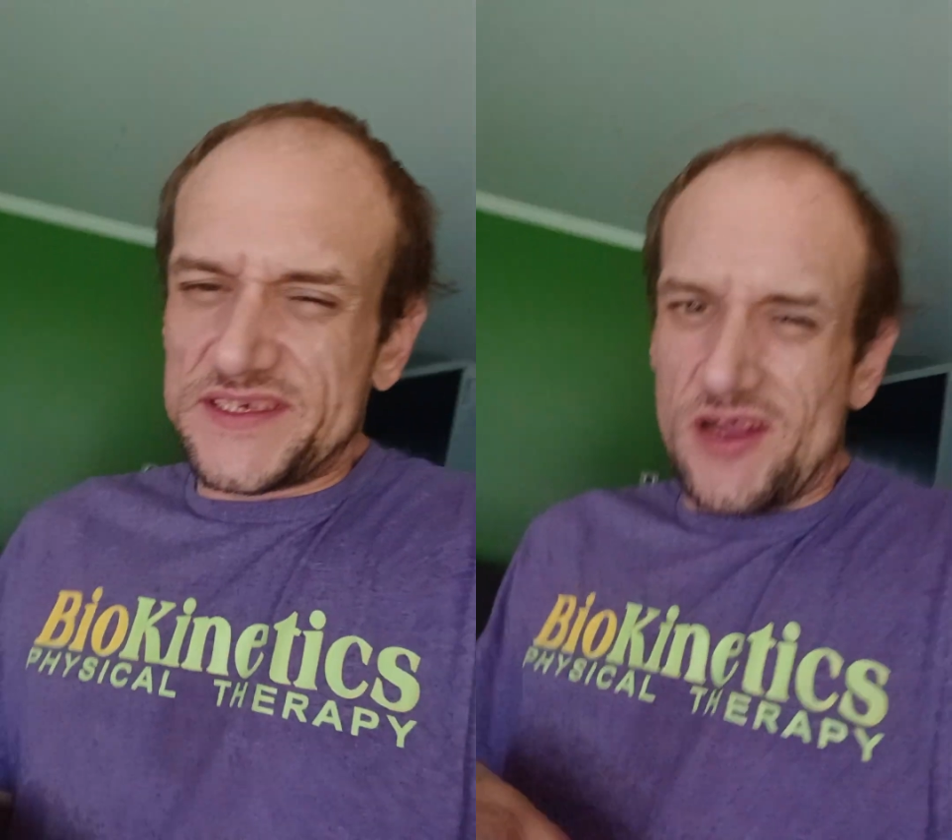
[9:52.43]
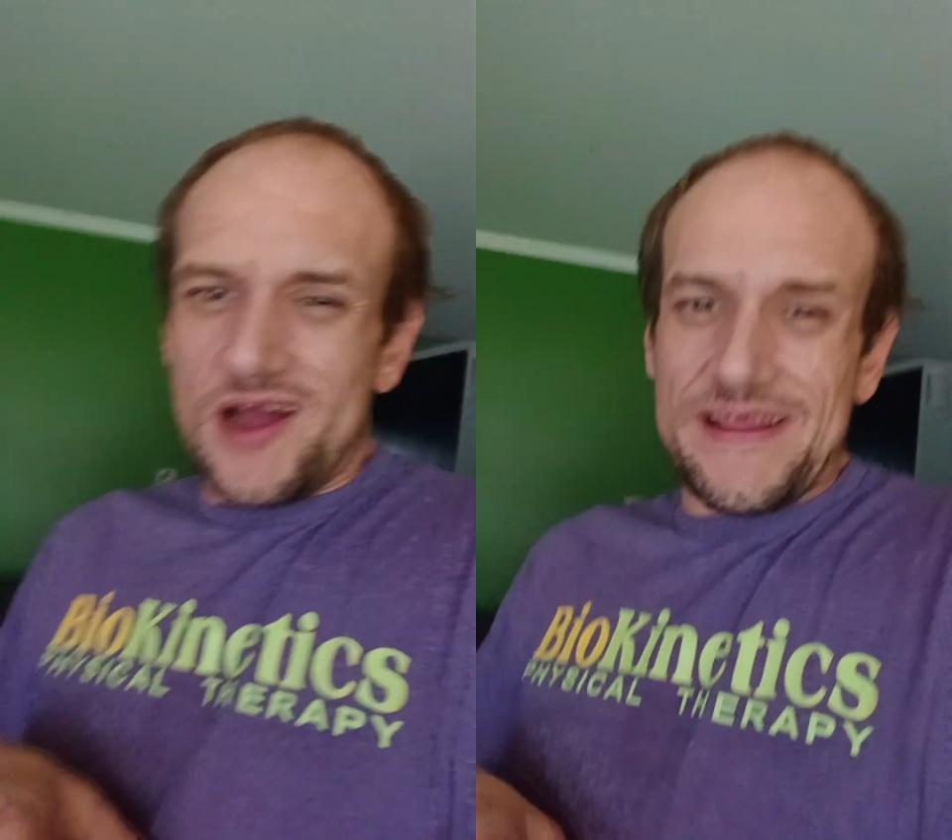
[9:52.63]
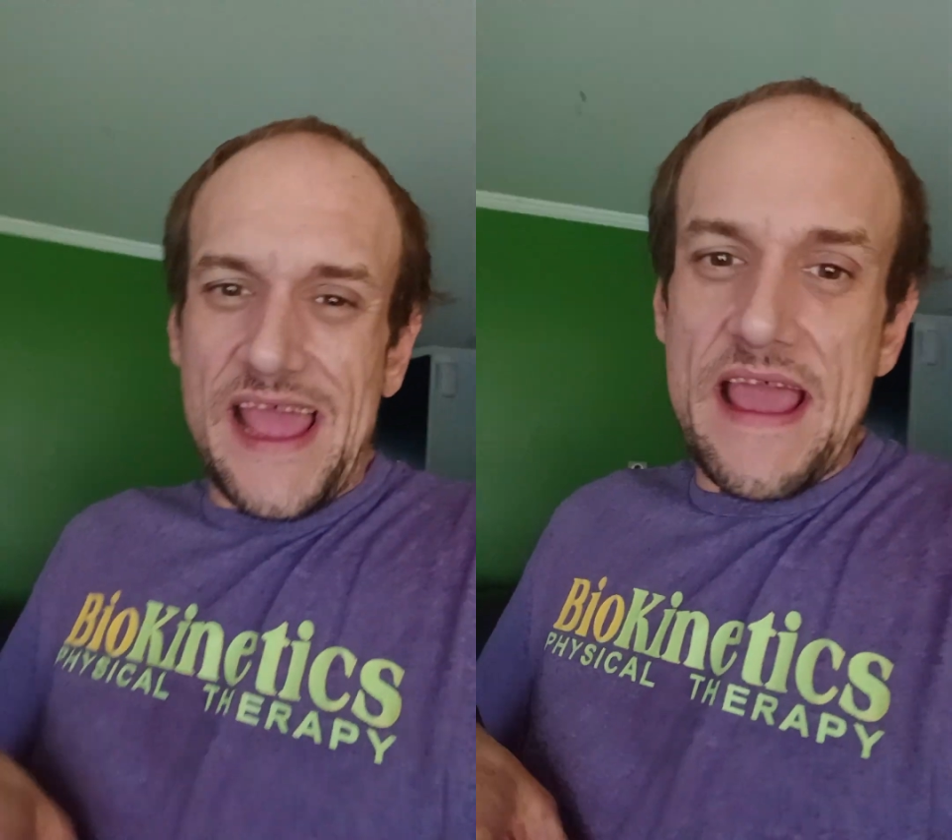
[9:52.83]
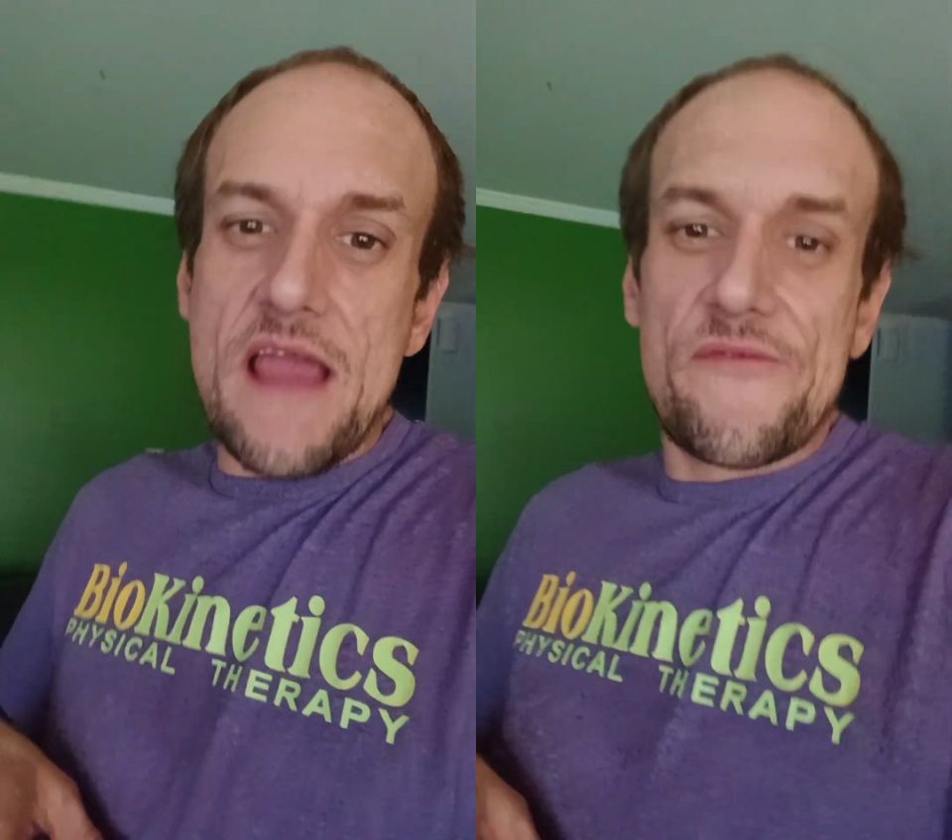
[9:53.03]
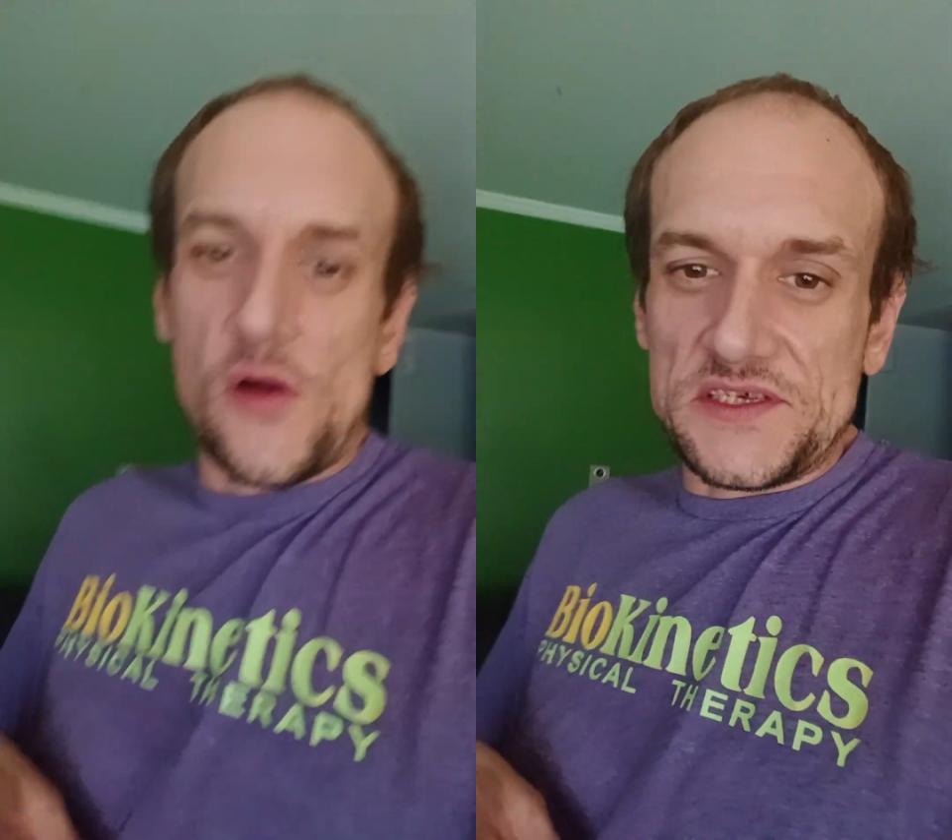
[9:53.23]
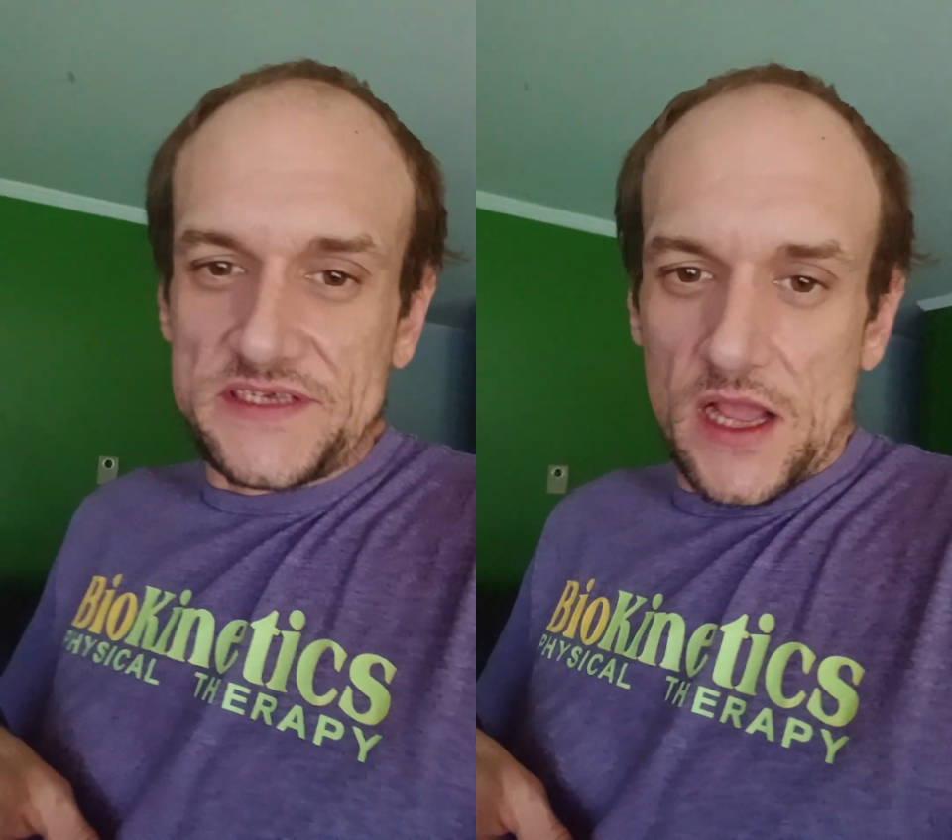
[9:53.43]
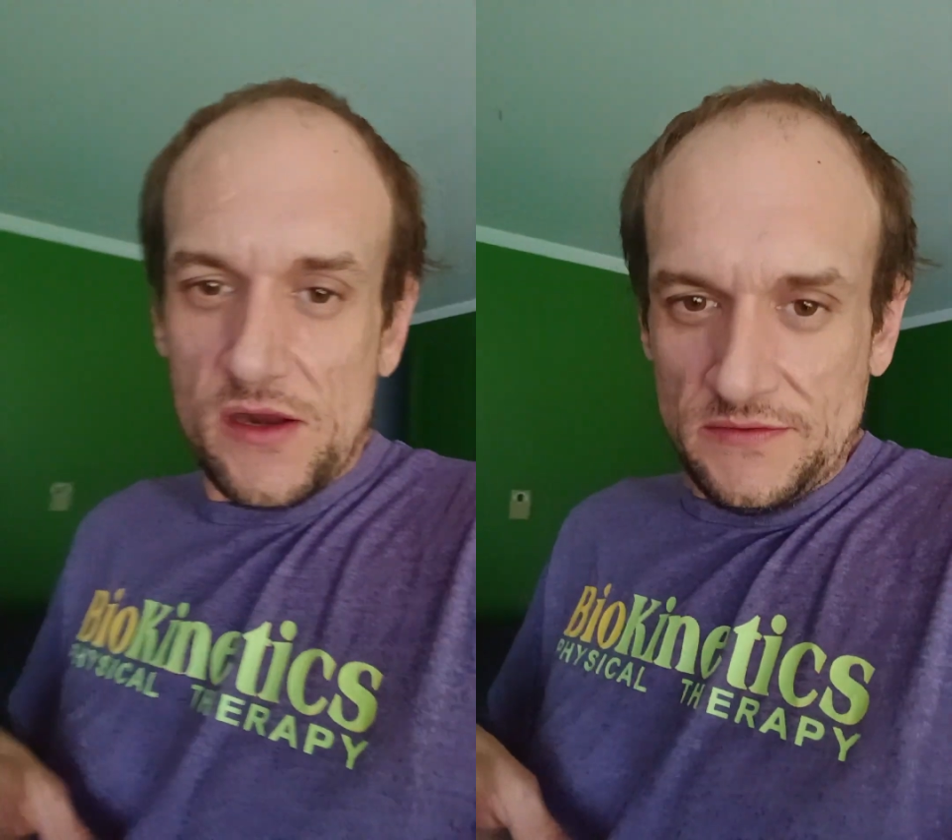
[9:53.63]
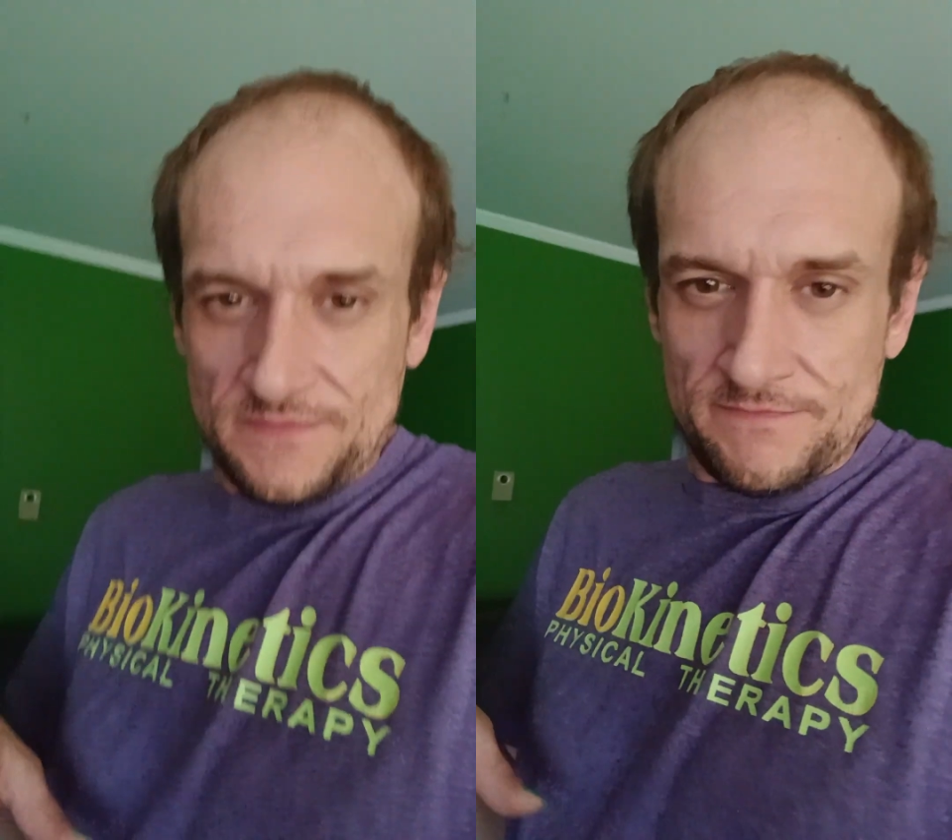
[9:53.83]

called the AI fortune teller.